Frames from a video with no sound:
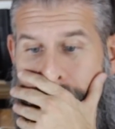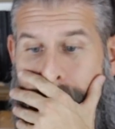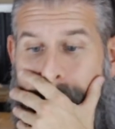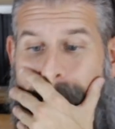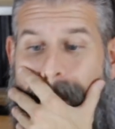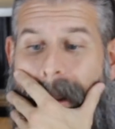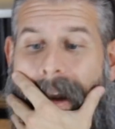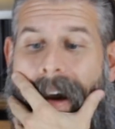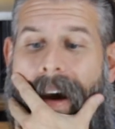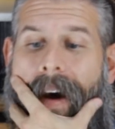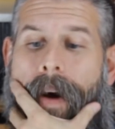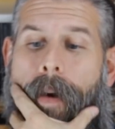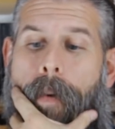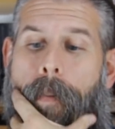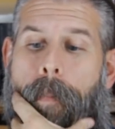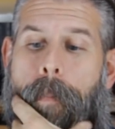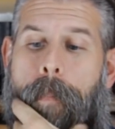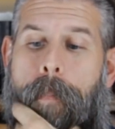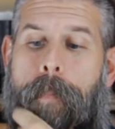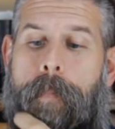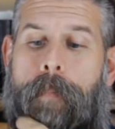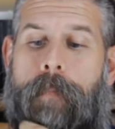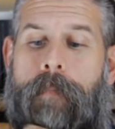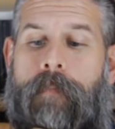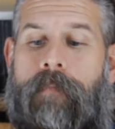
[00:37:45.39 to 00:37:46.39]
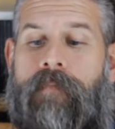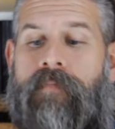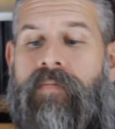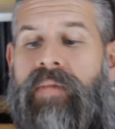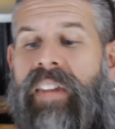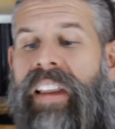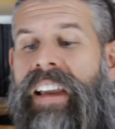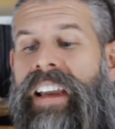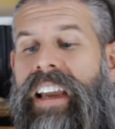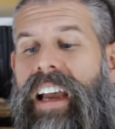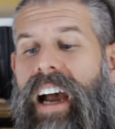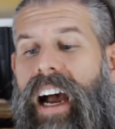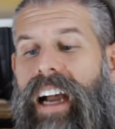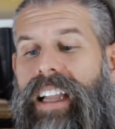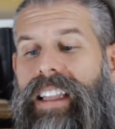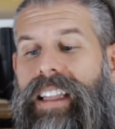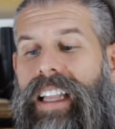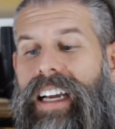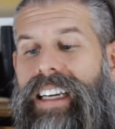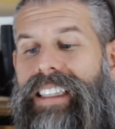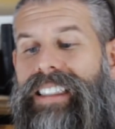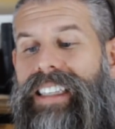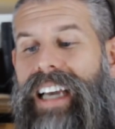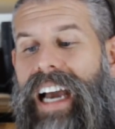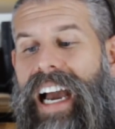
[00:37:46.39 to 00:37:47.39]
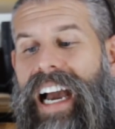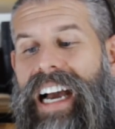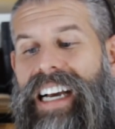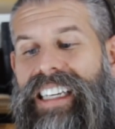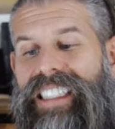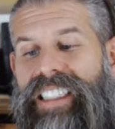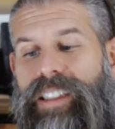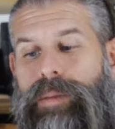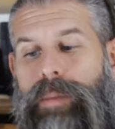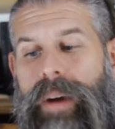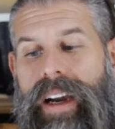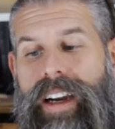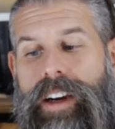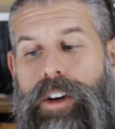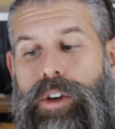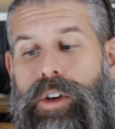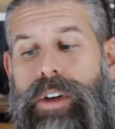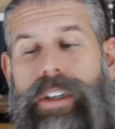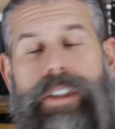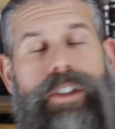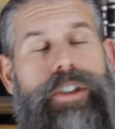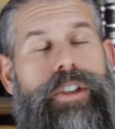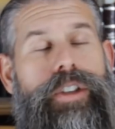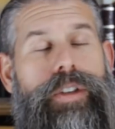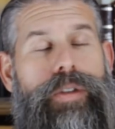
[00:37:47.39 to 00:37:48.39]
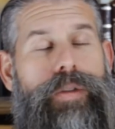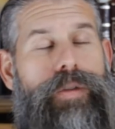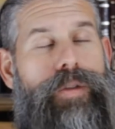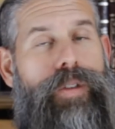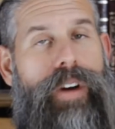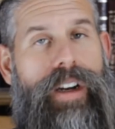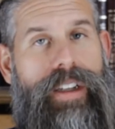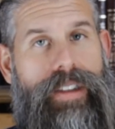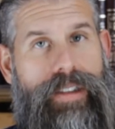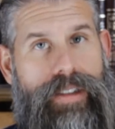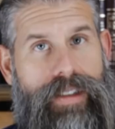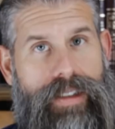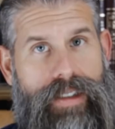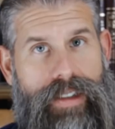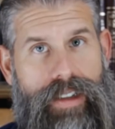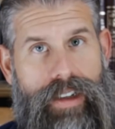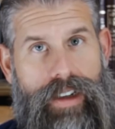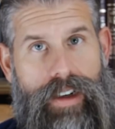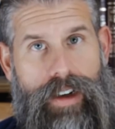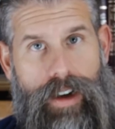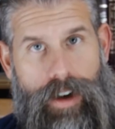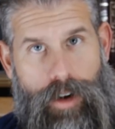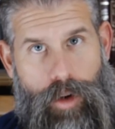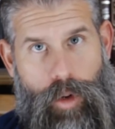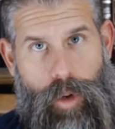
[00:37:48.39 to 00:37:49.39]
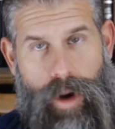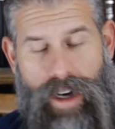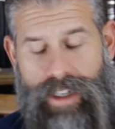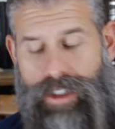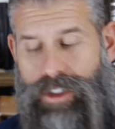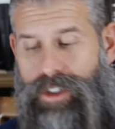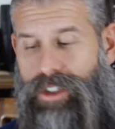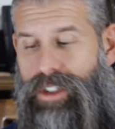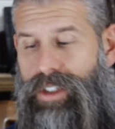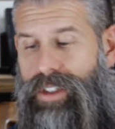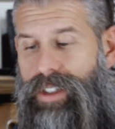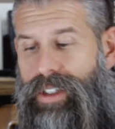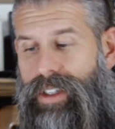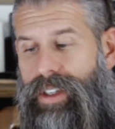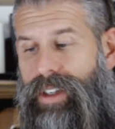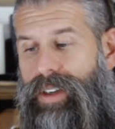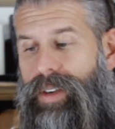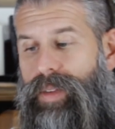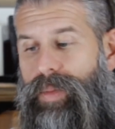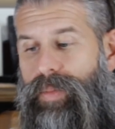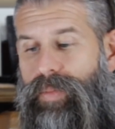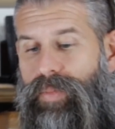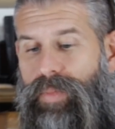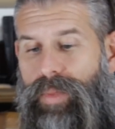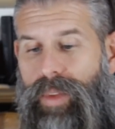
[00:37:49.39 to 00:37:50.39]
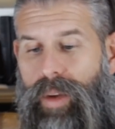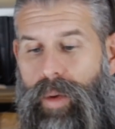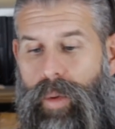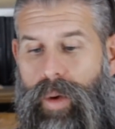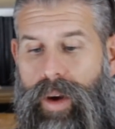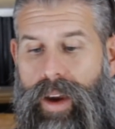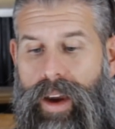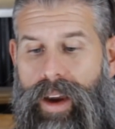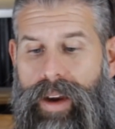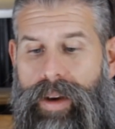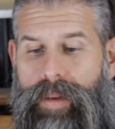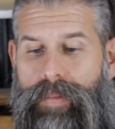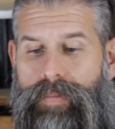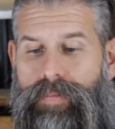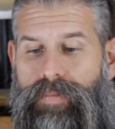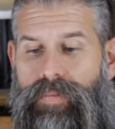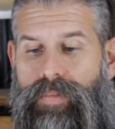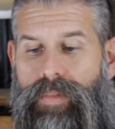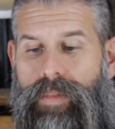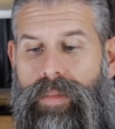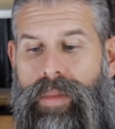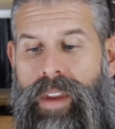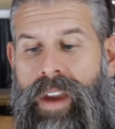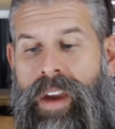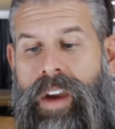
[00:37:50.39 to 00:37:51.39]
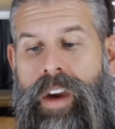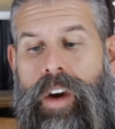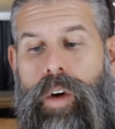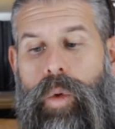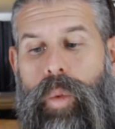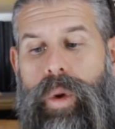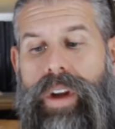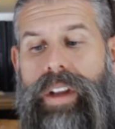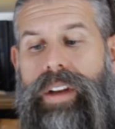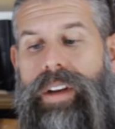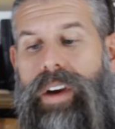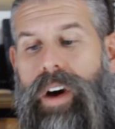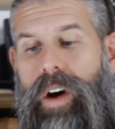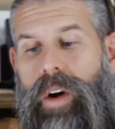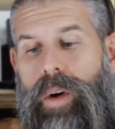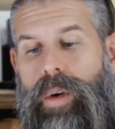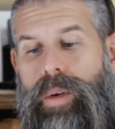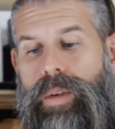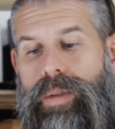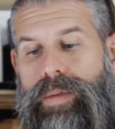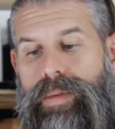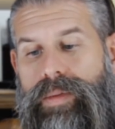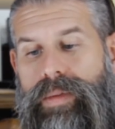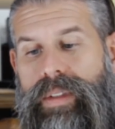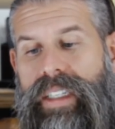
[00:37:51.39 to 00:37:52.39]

Now, I'd like to ask my Christian friends a question here, okay? We know,